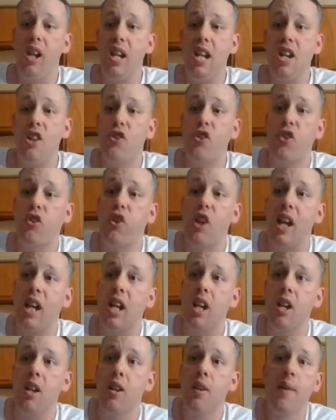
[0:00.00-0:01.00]
He's
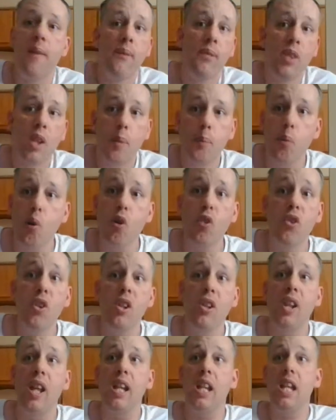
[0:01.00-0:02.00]
like a
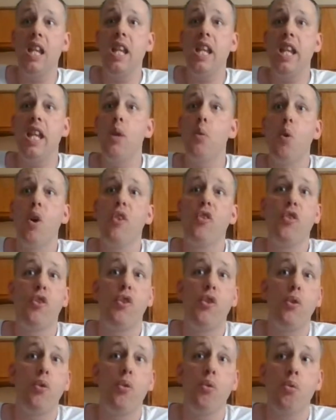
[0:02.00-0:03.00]
person like he wants
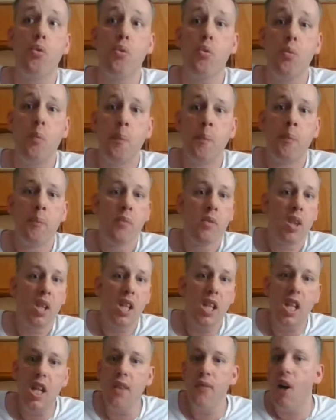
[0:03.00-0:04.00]
to
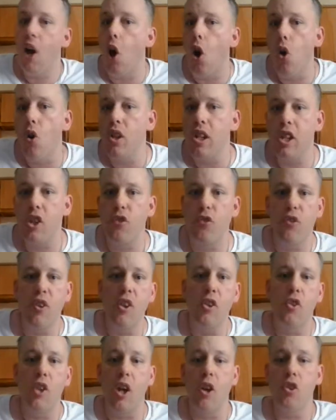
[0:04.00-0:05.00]
give out all his
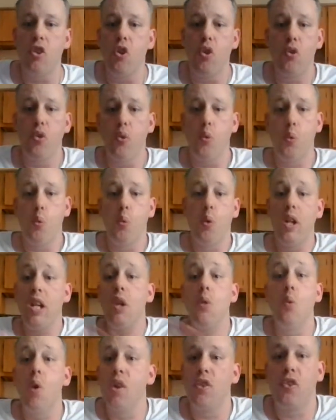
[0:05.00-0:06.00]
feelings out. What
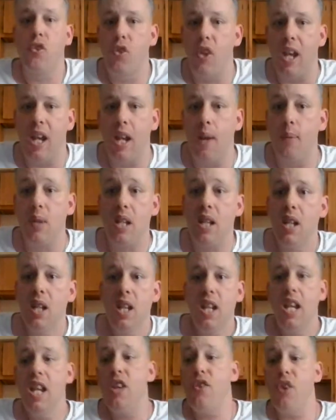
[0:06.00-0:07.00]
he wants to say. I mean,
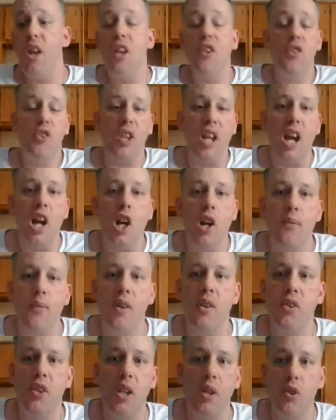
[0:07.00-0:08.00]
he's not scared
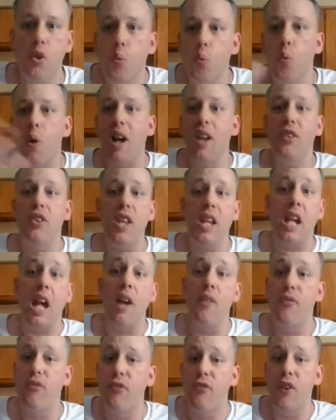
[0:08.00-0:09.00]
of anything. The one thing
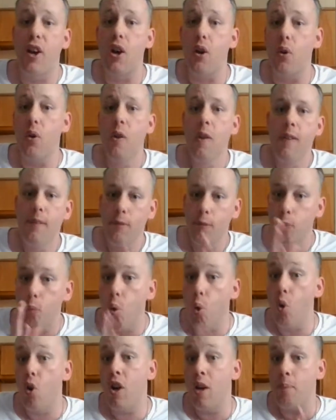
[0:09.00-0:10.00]
I felt
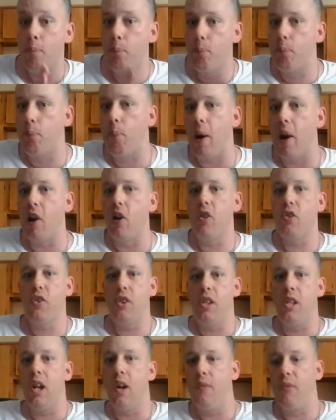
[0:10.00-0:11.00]
more
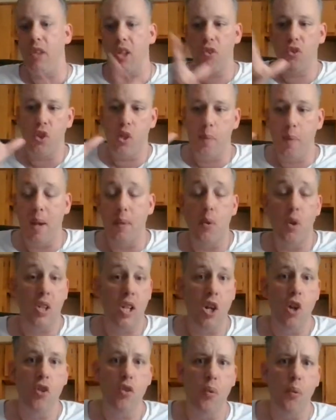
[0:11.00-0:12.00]
embarrassing of because of the main
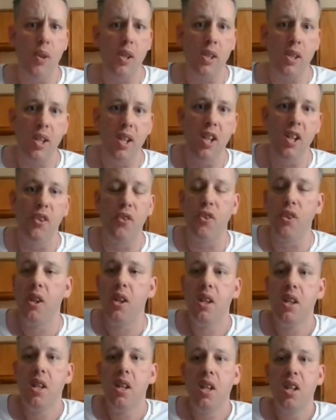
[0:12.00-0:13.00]
character really is,
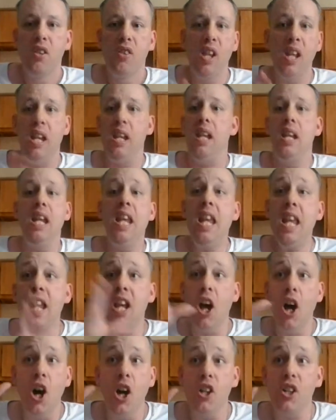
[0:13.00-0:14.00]
like
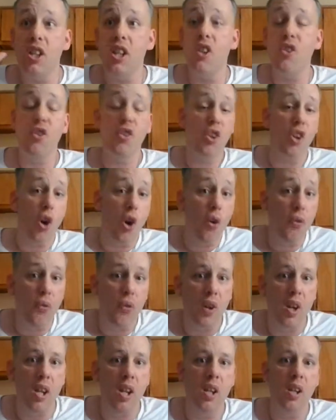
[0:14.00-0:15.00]
he hugged his
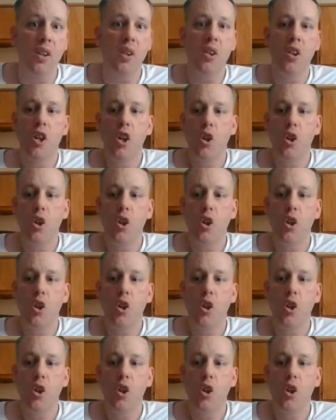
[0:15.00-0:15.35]
girlfriend.